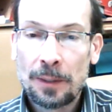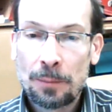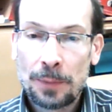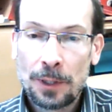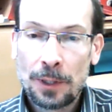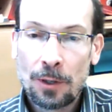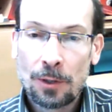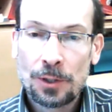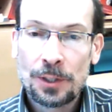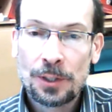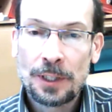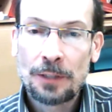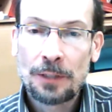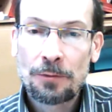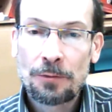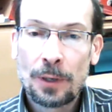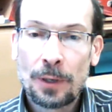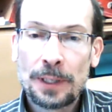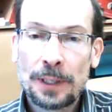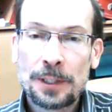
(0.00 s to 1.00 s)
because the
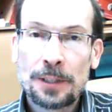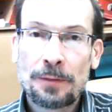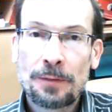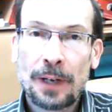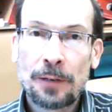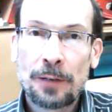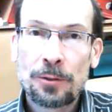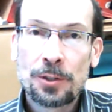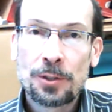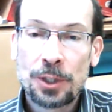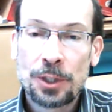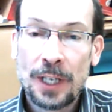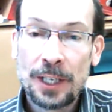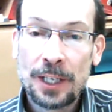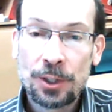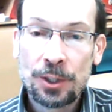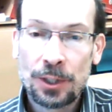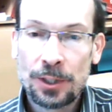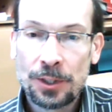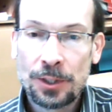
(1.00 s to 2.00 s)
influenza virus
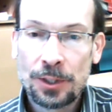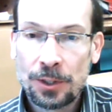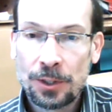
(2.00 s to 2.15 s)
changes